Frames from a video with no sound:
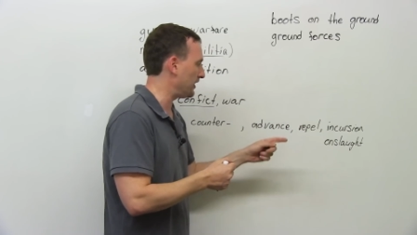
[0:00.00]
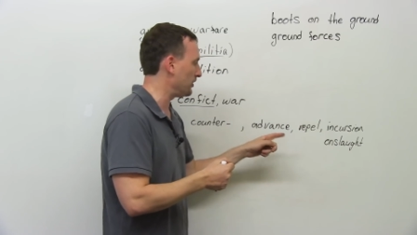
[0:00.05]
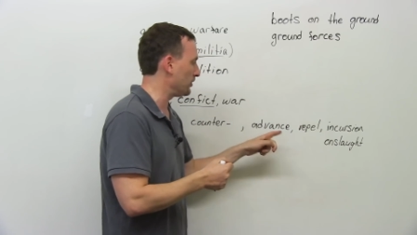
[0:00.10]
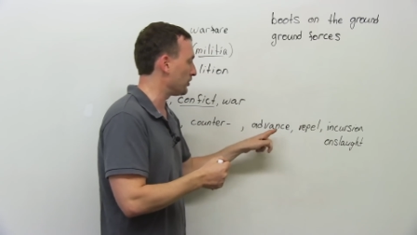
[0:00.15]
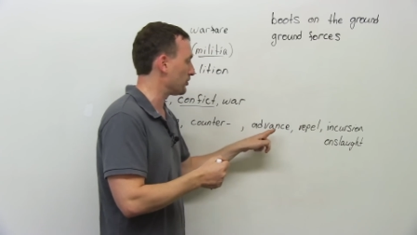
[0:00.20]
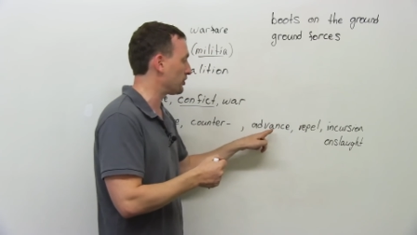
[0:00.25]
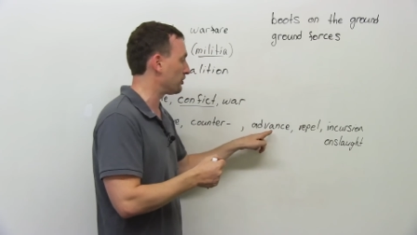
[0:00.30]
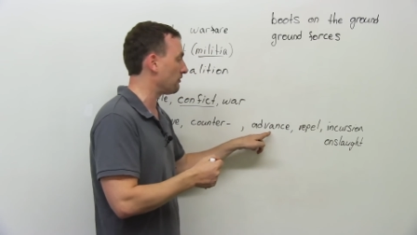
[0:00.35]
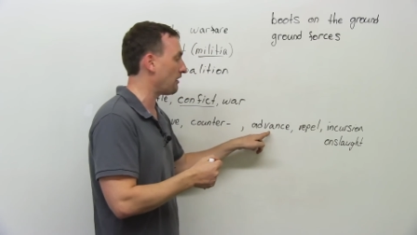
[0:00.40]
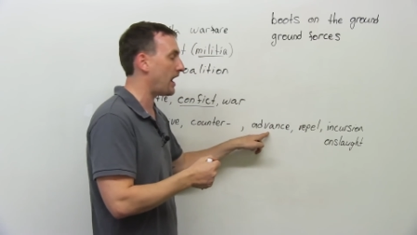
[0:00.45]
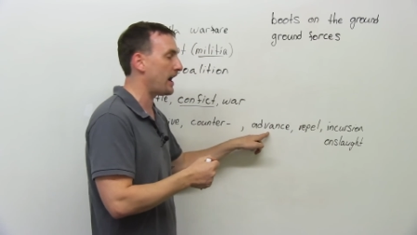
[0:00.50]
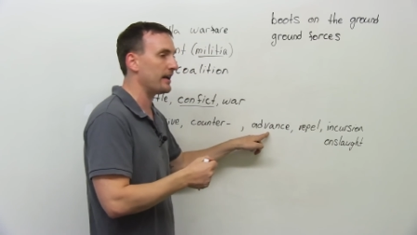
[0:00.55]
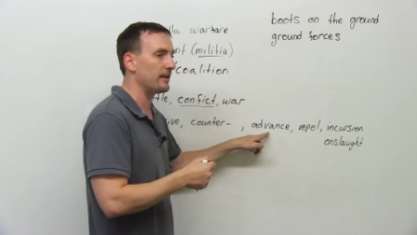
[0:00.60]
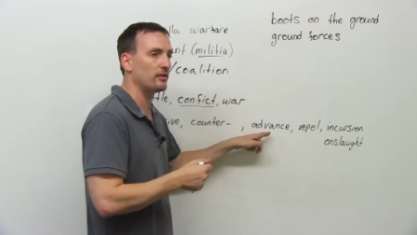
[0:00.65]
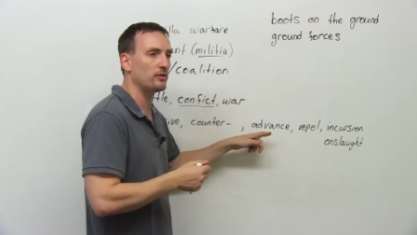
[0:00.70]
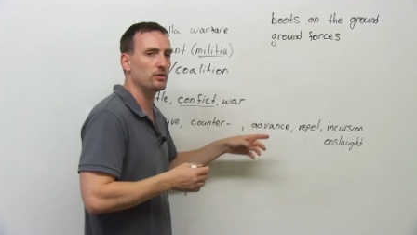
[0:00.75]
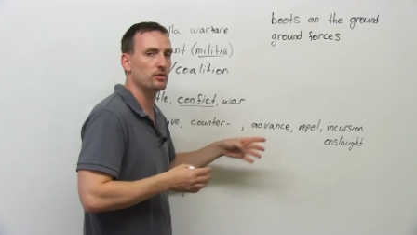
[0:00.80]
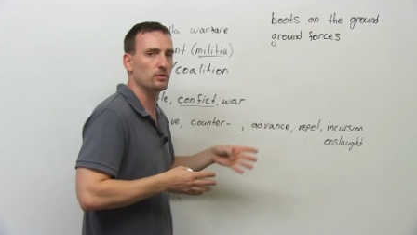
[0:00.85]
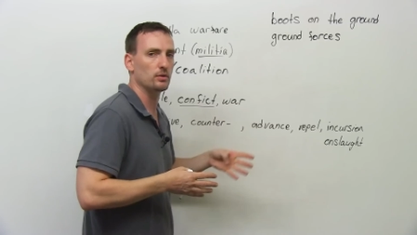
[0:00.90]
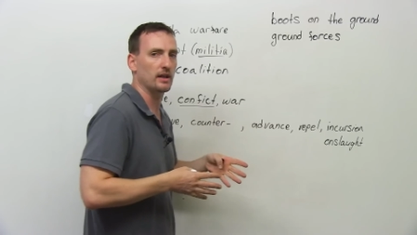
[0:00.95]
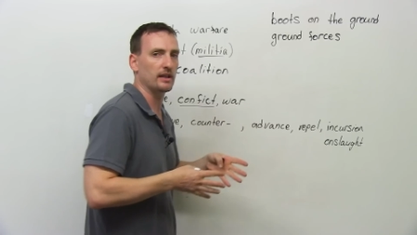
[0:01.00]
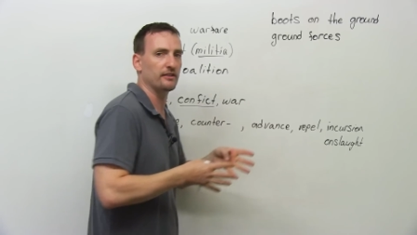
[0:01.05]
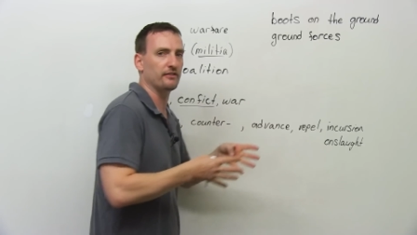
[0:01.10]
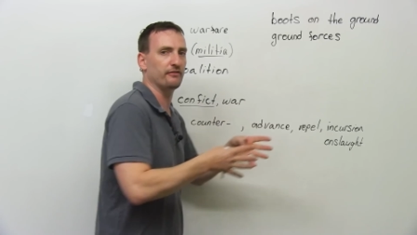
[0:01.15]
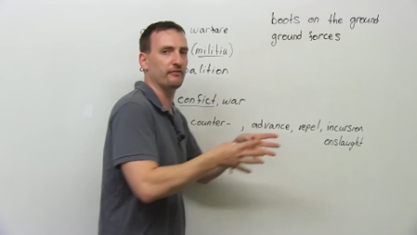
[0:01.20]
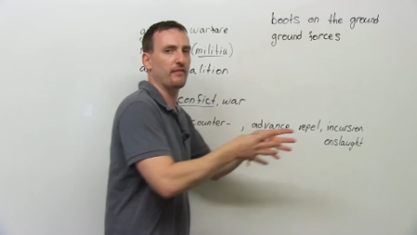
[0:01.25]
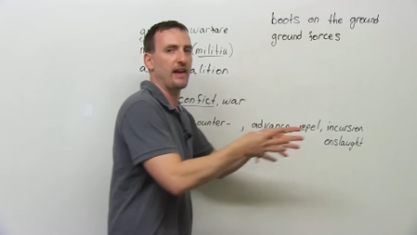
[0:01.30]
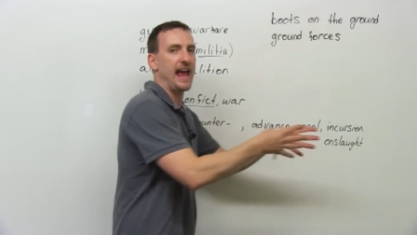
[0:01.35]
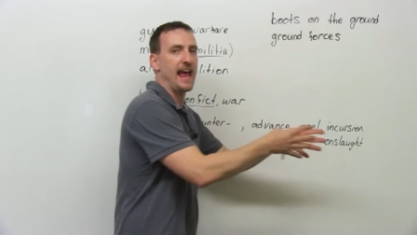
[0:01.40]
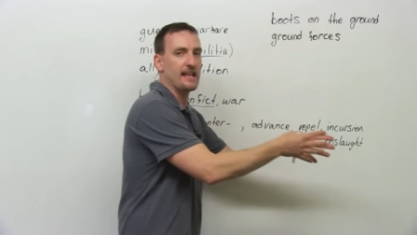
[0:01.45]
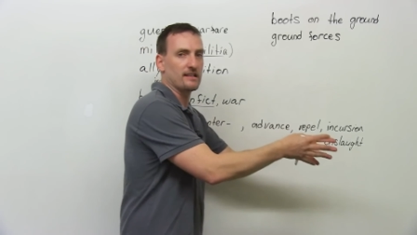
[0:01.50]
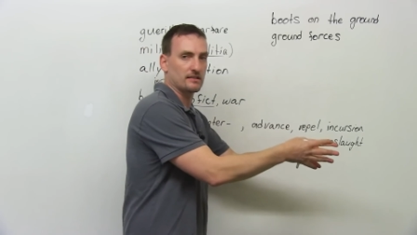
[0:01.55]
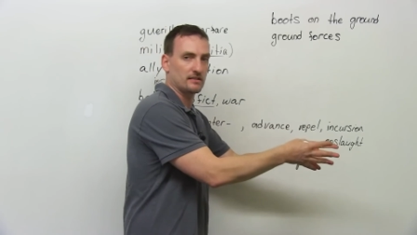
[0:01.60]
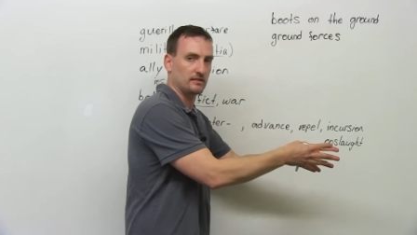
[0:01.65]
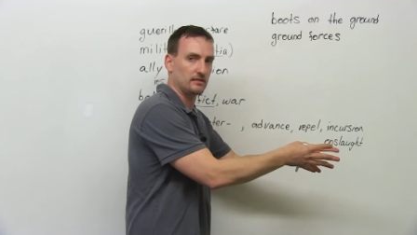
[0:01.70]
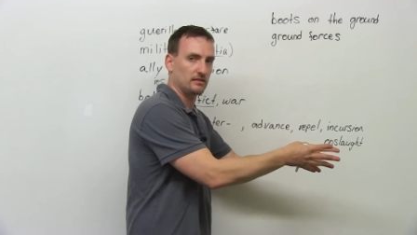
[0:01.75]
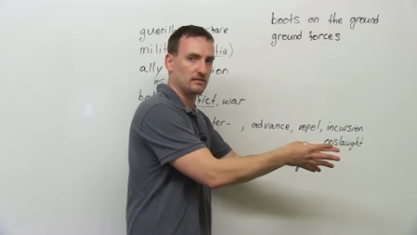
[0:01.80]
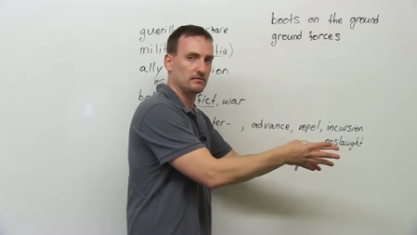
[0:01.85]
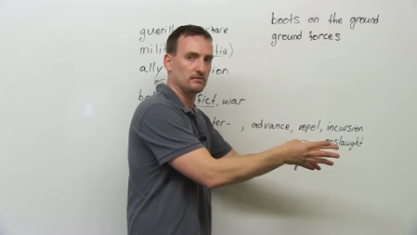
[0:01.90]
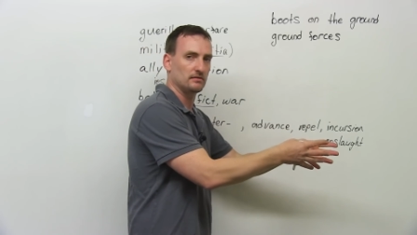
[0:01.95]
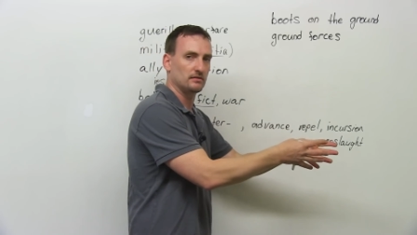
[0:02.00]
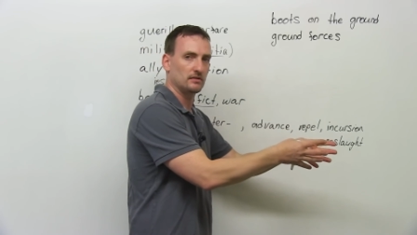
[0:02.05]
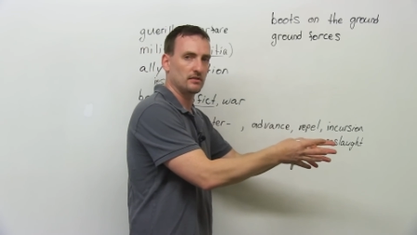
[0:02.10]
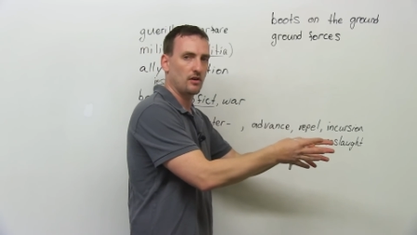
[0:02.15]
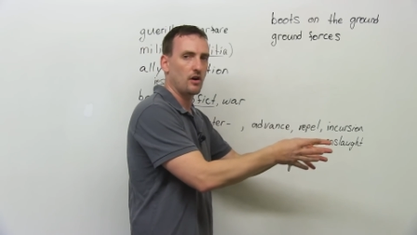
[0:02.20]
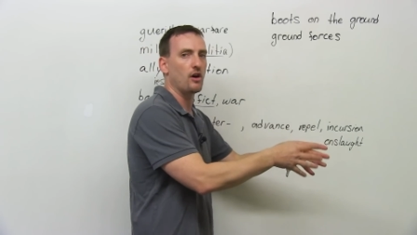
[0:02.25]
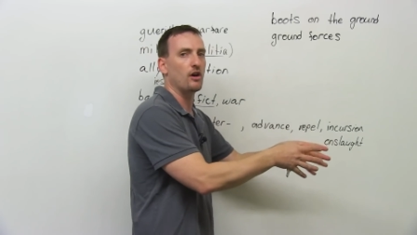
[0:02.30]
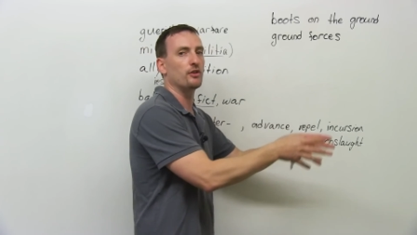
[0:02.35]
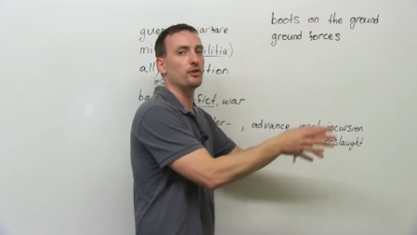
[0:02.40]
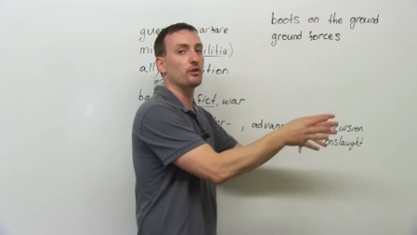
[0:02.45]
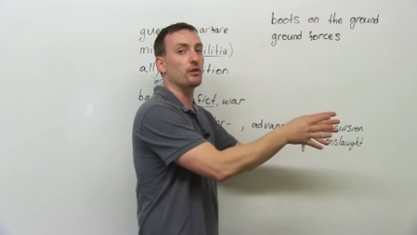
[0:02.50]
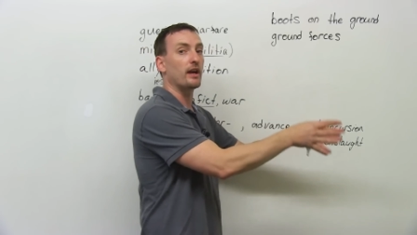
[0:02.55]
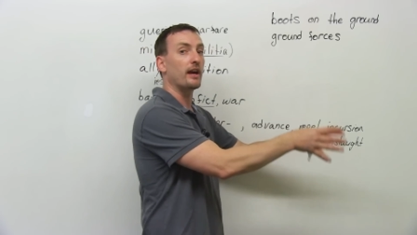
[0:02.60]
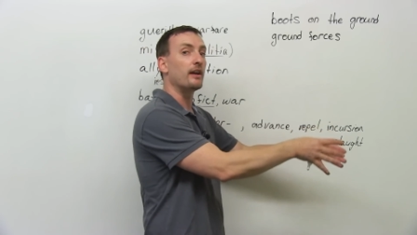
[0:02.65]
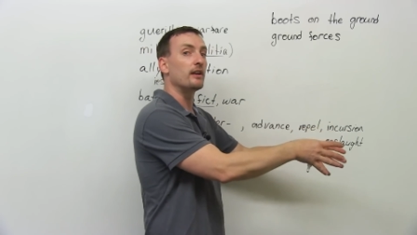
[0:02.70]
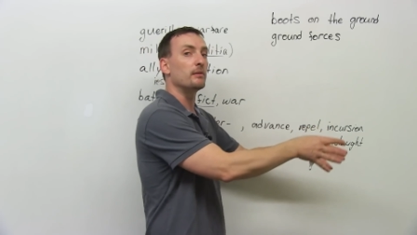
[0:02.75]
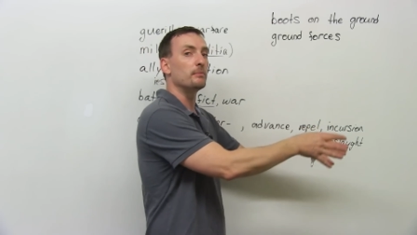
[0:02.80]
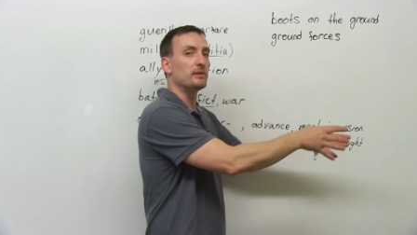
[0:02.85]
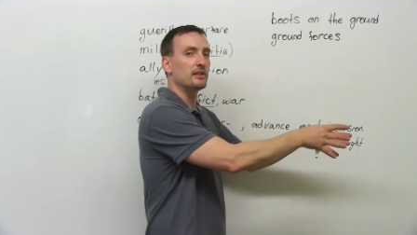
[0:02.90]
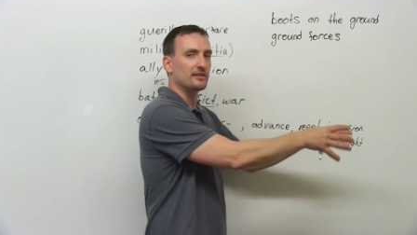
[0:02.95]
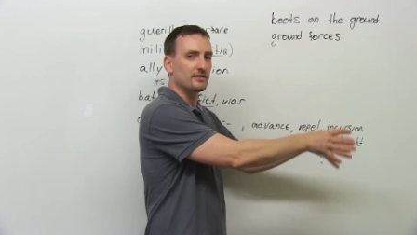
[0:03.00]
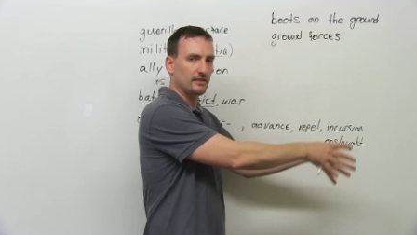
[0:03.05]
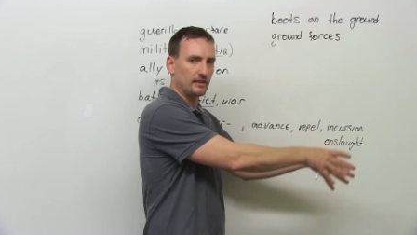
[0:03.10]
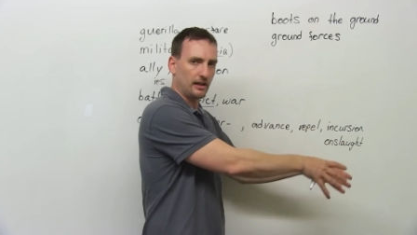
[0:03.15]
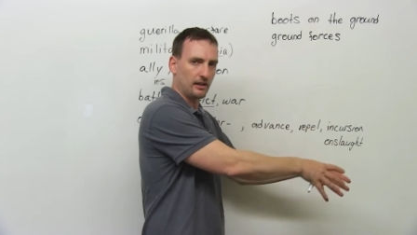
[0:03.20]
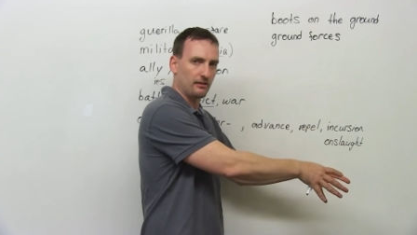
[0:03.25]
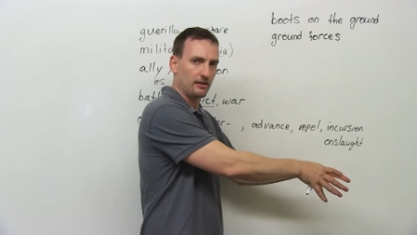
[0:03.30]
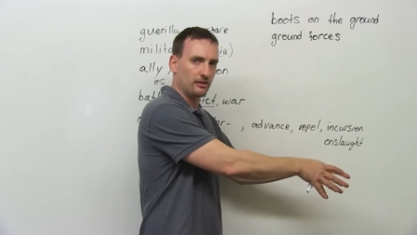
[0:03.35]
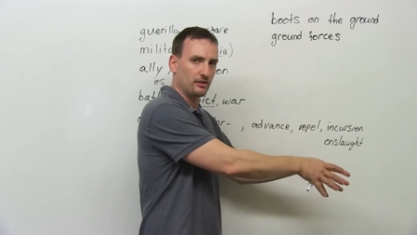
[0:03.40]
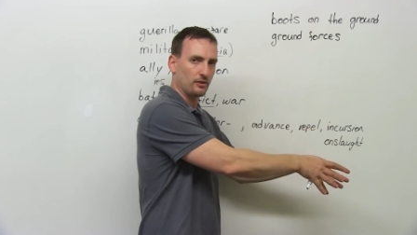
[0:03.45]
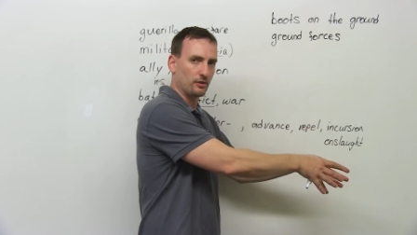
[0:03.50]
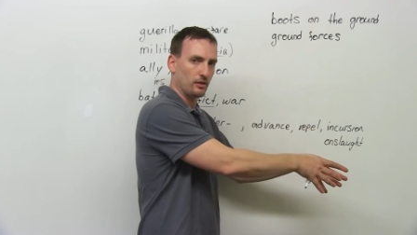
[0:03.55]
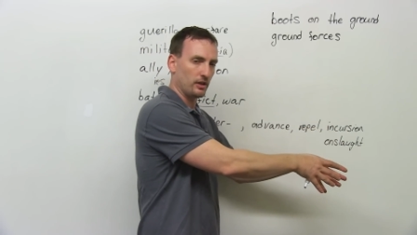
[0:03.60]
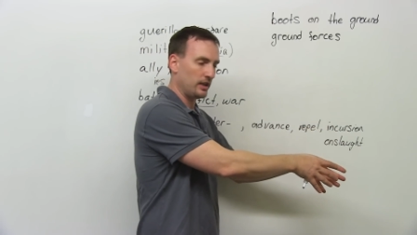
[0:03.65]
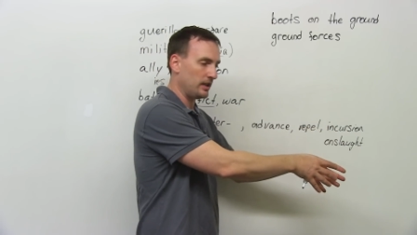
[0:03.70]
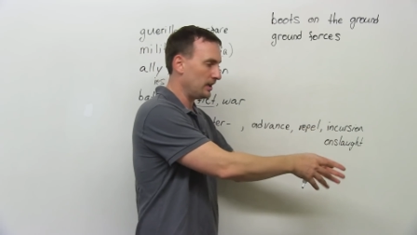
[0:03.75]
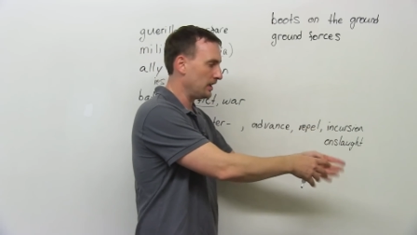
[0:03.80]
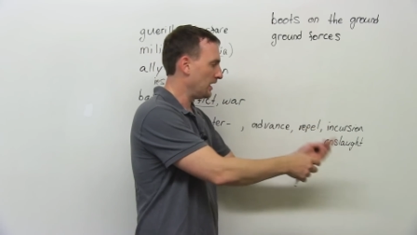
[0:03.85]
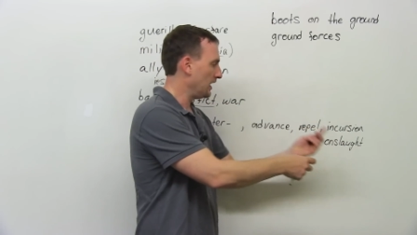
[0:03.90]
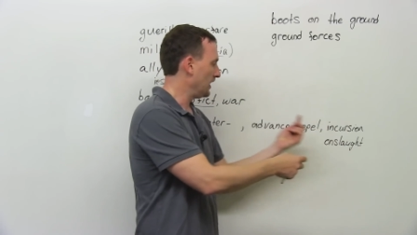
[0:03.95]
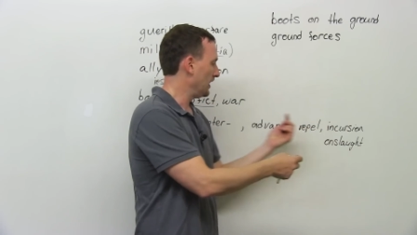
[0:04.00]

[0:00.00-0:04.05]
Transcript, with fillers: you're trying to advance on your enemy's territory.